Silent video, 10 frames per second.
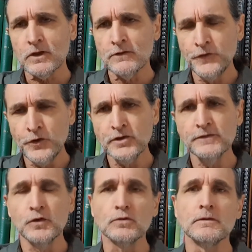First
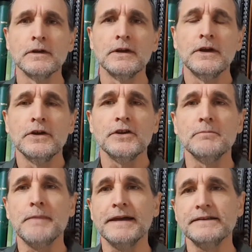of all, you
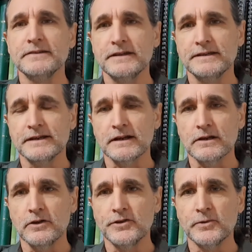may see an
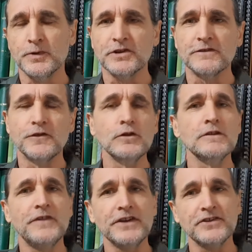enclosure which is full
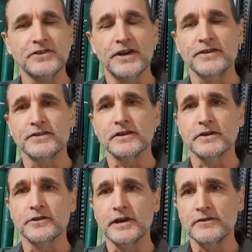of vegetation and
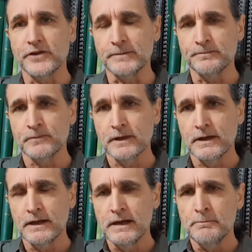greenery,
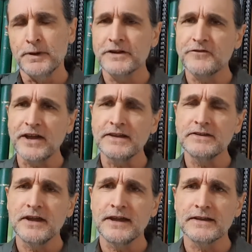but
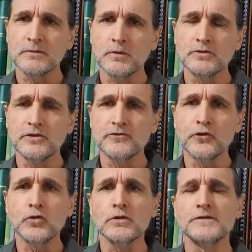orangutans will destroy
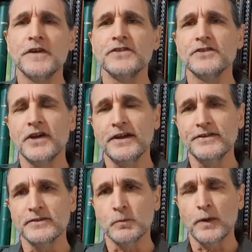all the
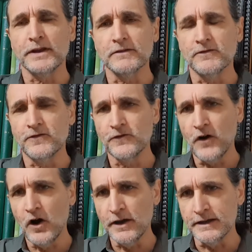vegetation when
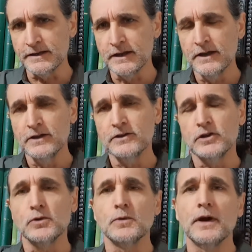confined
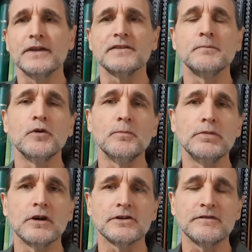to a small
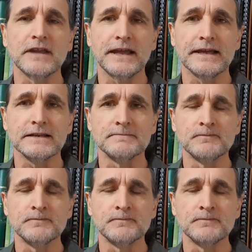plot of land.